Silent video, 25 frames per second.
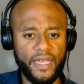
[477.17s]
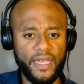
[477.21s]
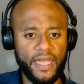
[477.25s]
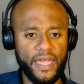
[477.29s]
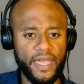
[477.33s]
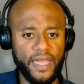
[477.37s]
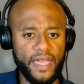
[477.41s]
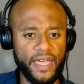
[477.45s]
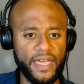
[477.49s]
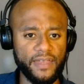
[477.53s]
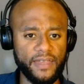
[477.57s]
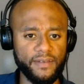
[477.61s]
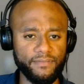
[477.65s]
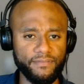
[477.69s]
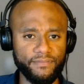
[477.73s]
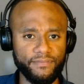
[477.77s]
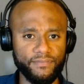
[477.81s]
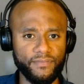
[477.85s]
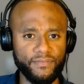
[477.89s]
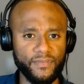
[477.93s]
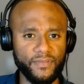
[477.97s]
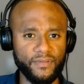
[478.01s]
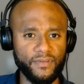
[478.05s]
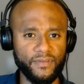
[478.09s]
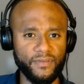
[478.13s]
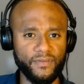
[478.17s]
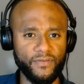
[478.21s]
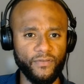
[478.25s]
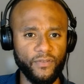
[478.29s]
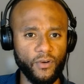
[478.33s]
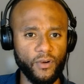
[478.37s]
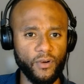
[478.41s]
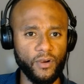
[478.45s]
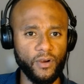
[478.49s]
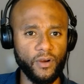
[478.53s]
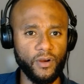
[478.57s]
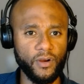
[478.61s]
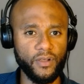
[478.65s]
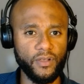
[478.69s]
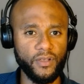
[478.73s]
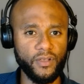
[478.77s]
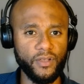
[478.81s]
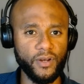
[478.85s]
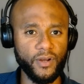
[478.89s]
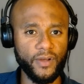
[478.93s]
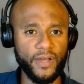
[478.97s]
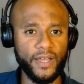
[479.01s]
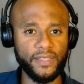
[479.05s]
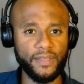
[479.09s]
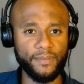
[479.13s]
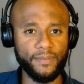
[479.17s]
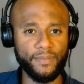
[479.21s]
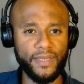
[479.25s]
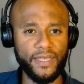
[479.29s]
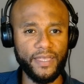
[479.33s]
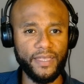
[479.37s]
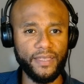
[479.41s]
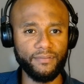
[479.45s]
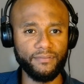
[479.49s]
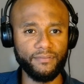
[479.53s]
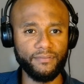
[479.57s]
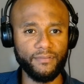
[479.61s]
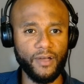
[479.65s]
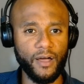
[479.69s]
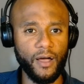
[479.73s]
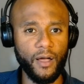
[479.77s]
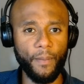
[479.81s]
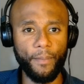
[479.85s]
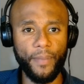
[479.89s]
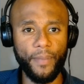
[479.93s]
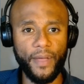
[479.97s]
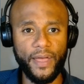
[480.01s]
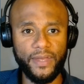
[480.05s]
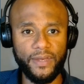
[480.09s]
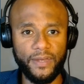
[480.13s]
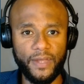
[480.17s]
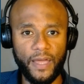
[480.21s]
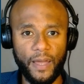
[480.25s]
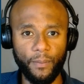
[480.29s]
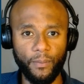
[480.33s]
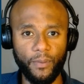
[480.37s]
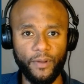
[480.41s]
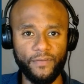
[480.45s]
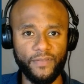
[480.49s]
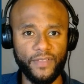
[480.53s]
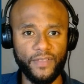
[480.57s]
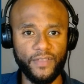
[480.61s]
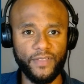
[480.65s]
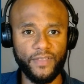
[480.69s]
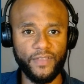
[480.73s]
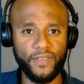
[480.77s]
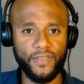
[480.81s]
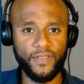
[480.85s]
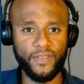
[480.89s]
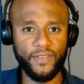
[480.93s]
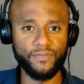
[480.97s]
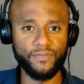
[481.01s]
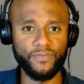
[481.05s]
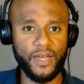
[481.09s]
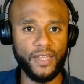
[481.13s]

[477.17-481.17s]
And you don't have to be all buttoned up with this.